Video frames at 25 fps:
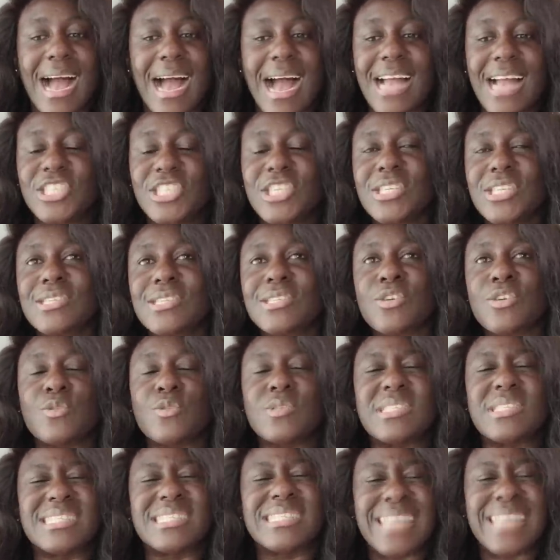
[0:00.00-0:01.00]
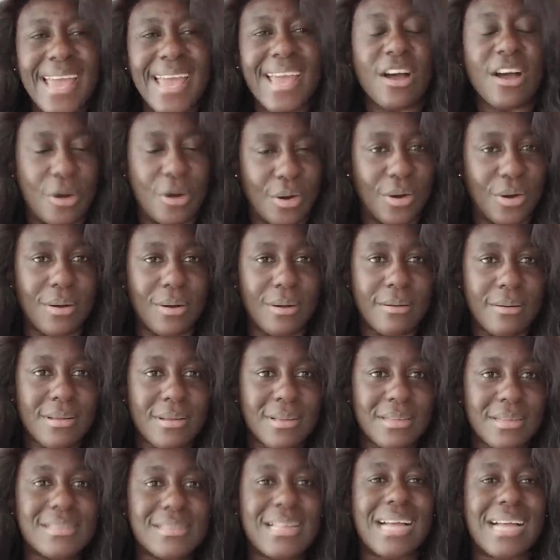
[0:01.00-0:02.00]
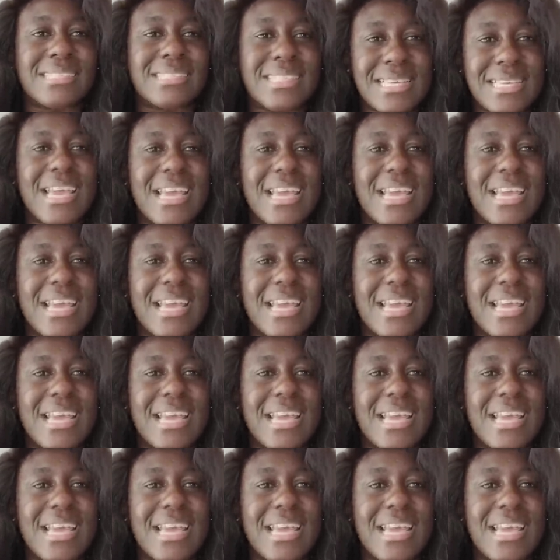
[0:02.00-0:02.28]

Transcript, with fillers: i just could tell that